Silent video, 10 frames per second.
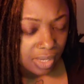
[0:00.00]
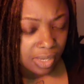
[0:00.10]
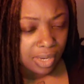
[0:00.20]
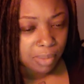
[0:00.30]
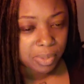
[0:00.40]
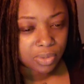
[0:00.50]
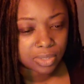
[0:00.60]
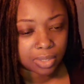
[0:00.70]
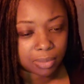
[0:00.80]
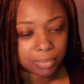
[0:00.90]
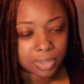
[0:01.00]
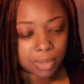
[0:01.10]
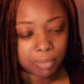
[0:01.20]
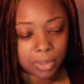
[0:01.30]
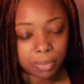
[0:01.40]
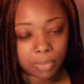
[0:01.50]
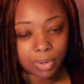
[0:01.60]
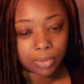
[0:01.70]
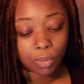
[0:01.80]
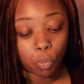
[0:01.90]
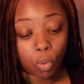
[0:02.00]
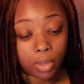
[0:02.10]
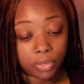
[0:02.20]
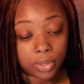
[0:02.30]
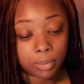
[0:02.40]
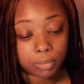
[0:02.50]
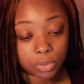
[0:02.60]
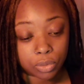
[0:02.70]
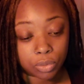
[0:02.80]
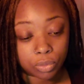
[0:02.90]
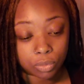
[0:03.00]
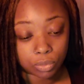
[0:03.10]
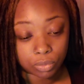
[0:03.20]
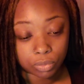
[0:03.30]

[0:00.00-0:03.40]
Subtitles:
And now I'm hearing some people around them want them to